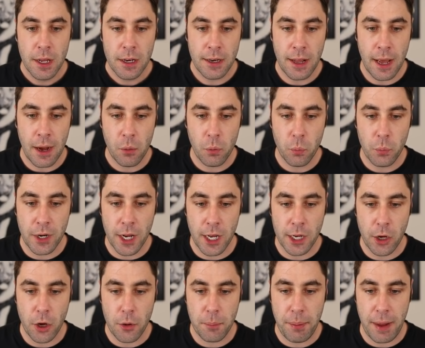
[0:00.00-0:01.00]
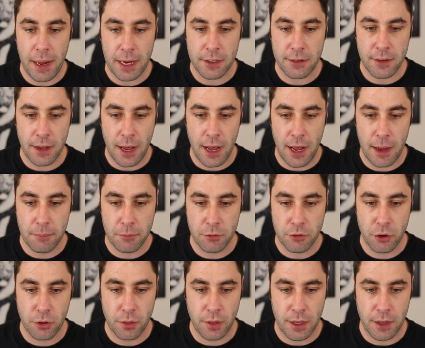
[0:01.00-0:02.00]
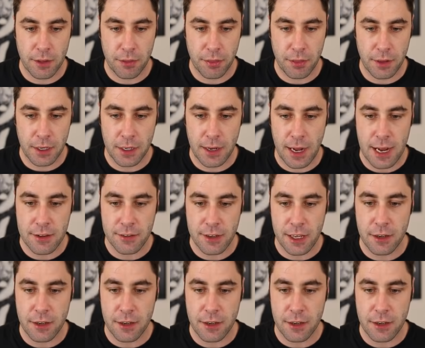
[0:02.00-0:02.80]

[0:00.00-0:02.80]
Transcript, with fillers: Now, when I go back um, to the thing, guys,